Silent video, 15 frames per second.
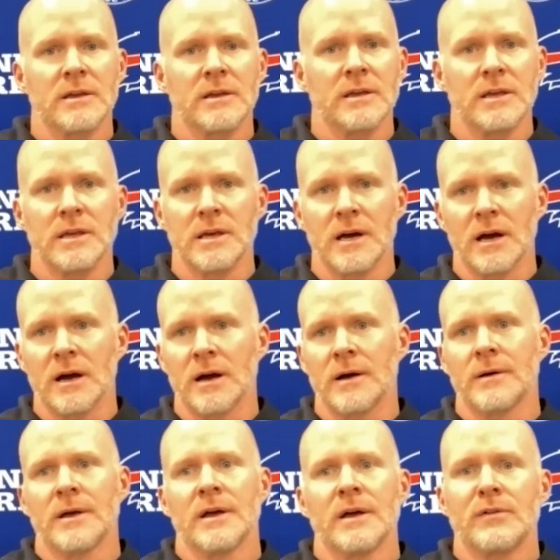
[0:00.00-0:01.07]
He uh,
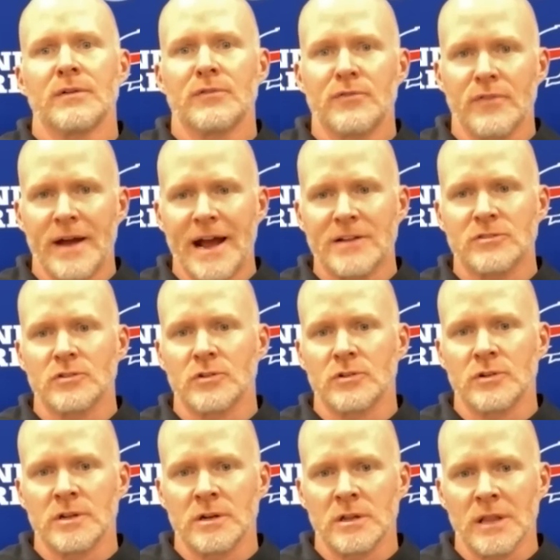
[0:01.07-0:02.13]

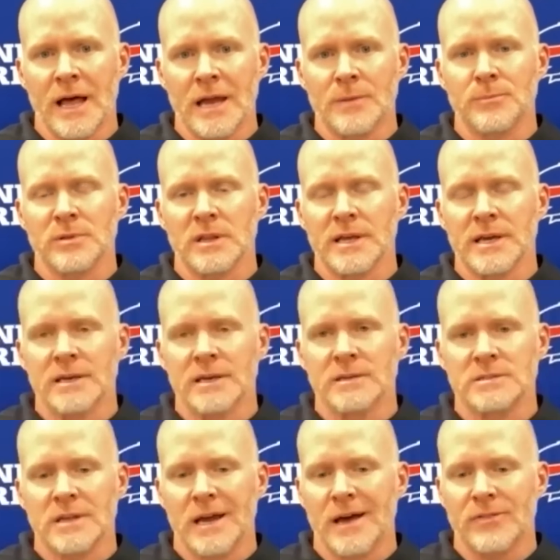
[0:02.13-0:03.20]
factored in a lot of
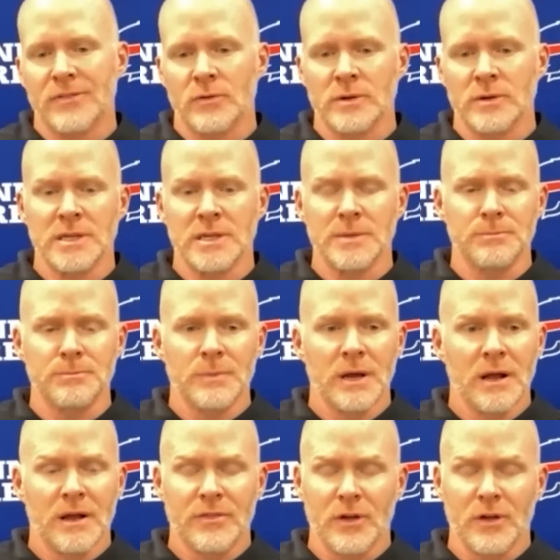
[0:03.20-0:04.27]
plays. Catherine, he
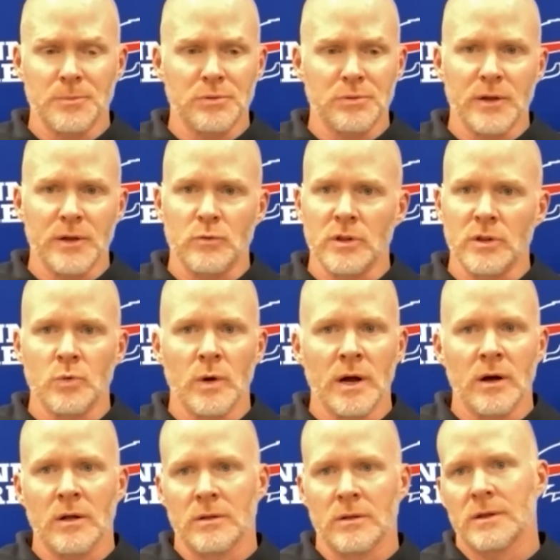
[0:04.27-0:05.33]
thought he played really
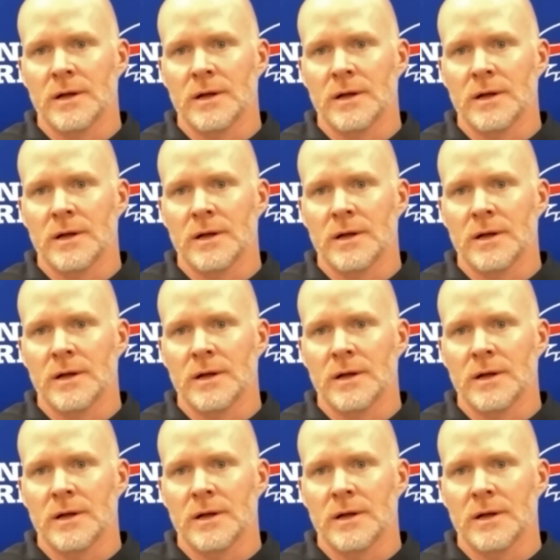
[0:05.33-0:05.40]
well.